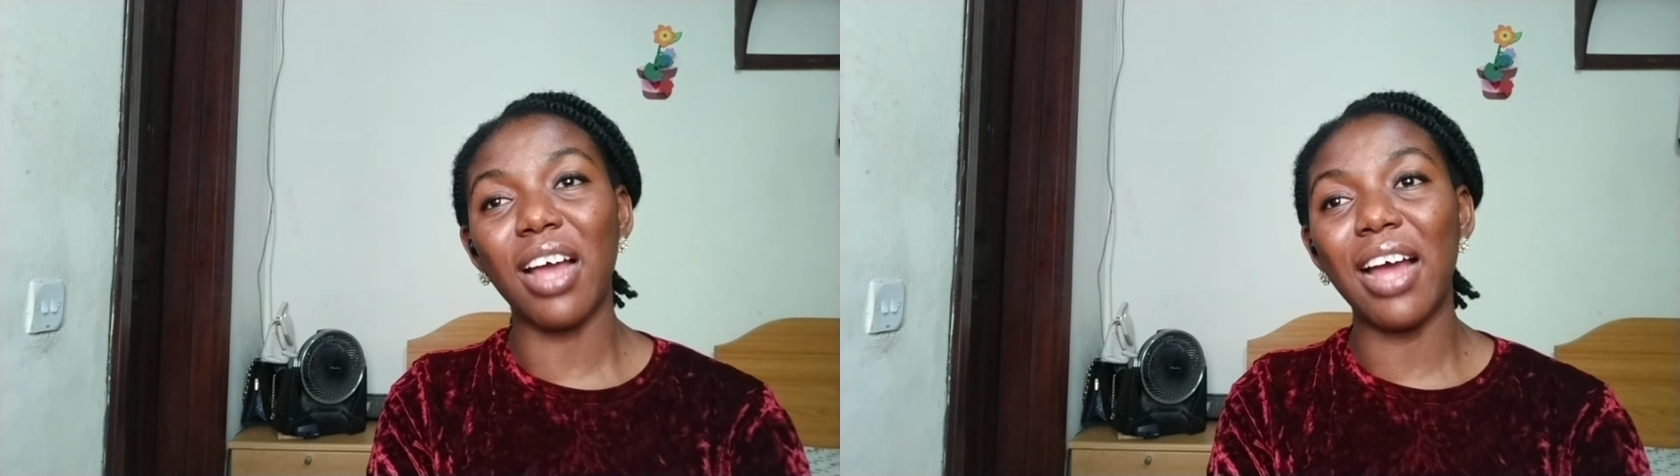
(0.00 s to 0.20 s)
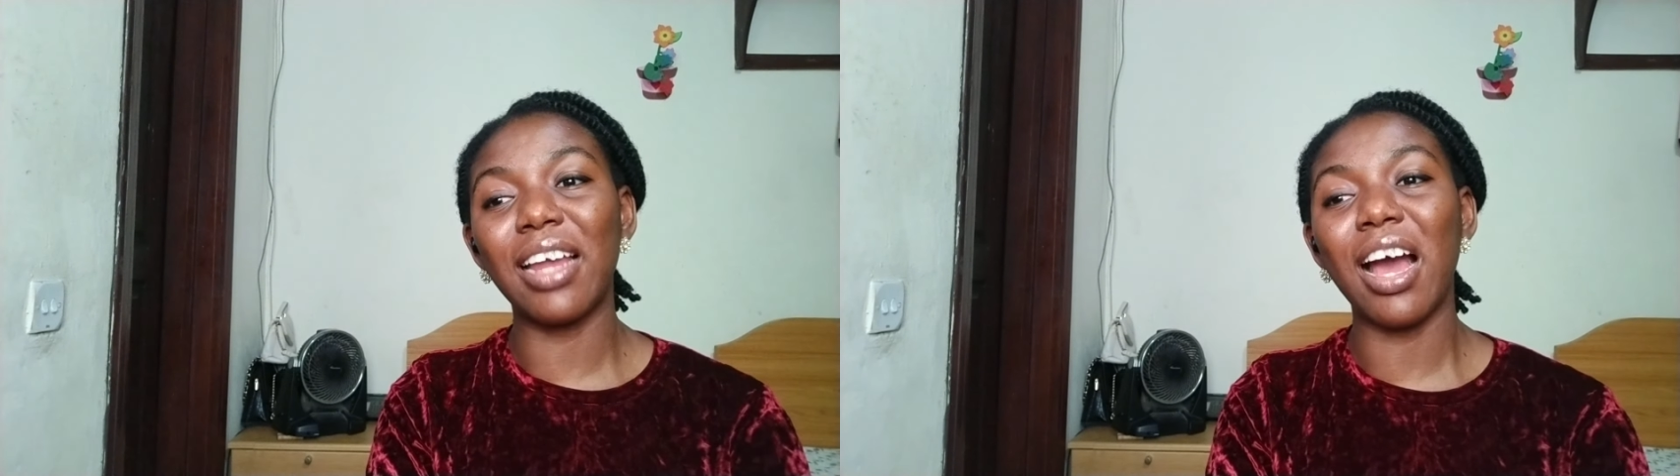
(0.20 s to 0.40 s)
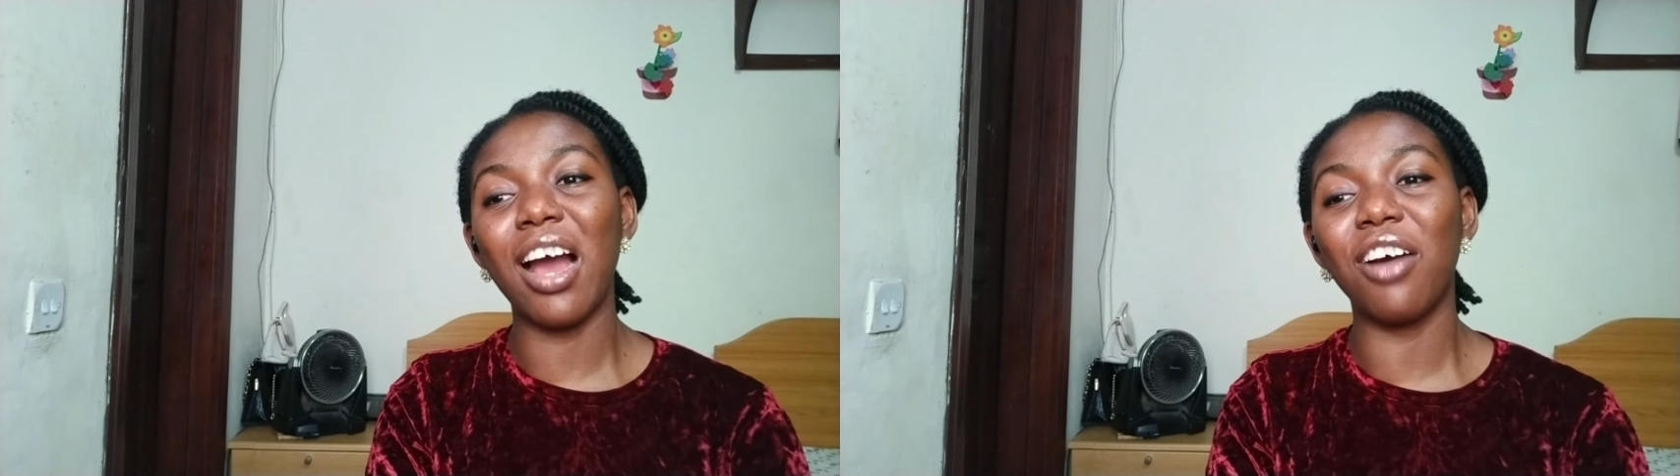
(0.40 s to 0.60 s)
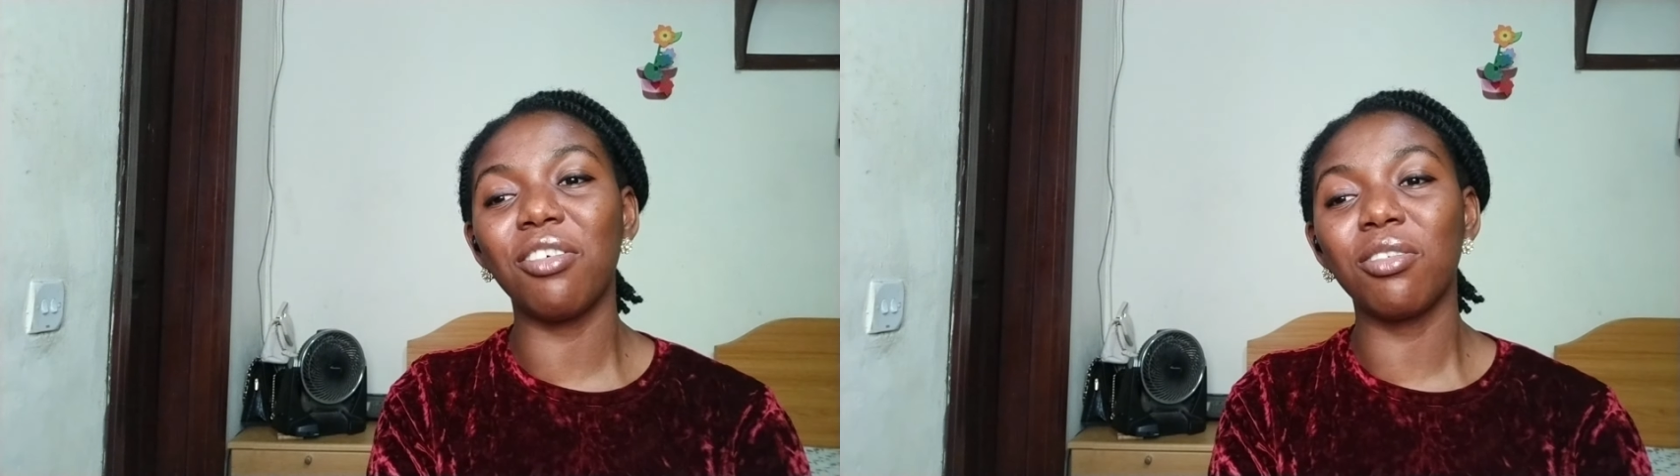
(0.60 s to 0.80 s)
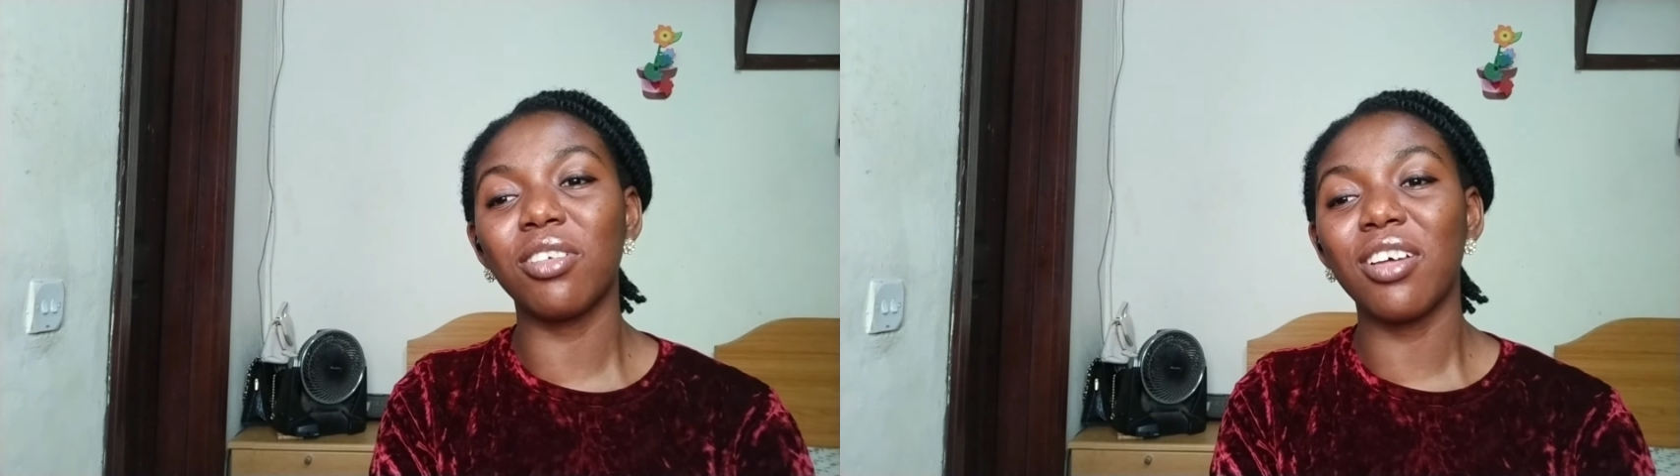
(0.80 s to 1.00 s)
and
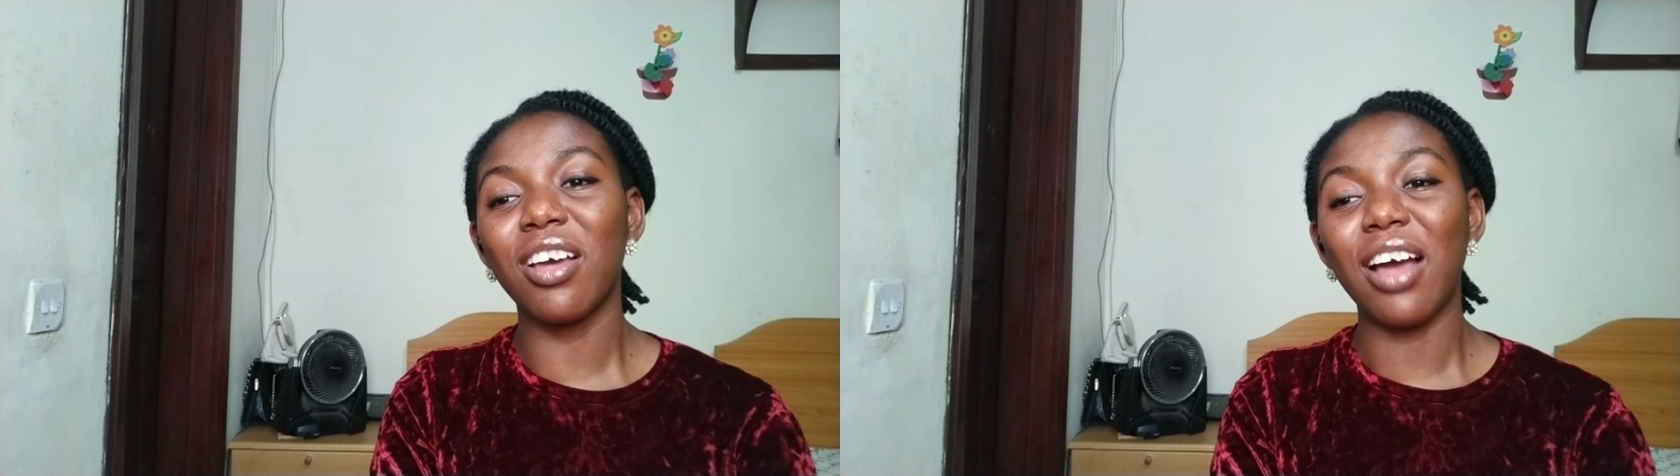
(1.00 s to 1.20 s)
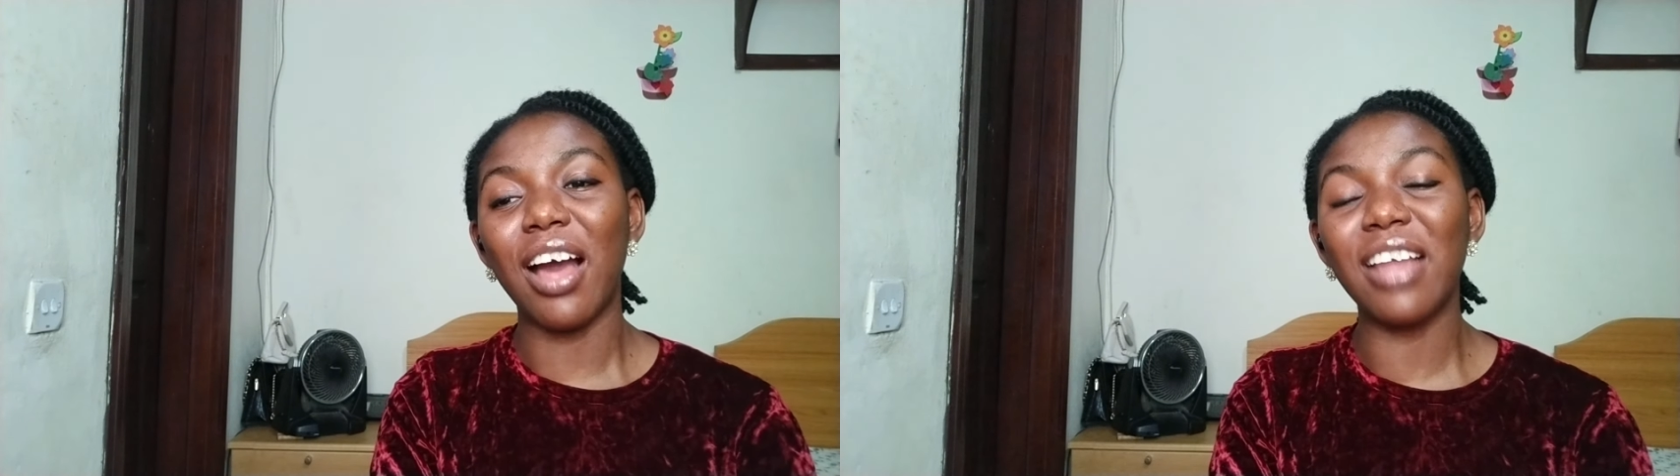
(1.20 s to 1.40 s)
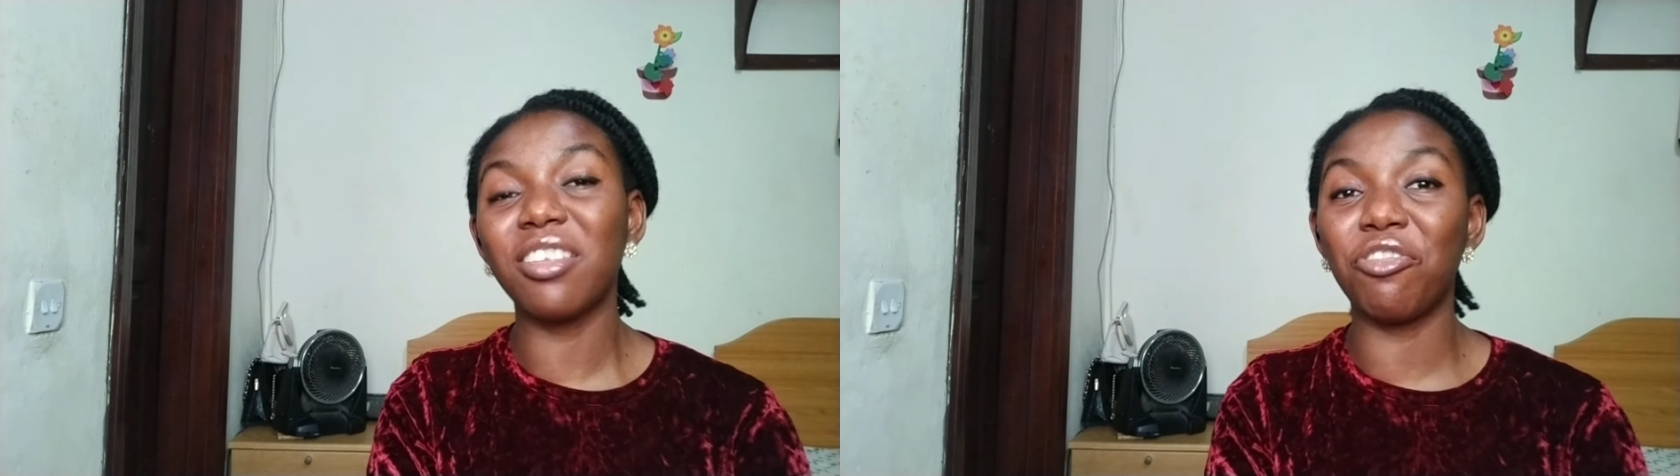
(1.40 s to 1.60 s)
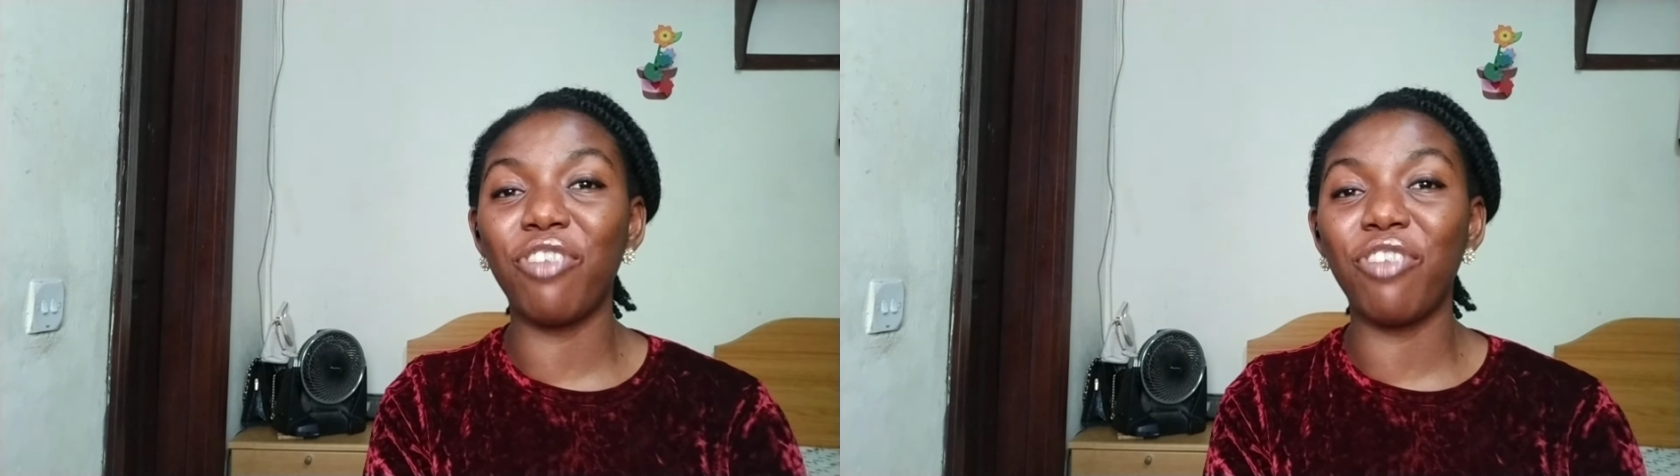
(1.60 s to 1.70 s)
the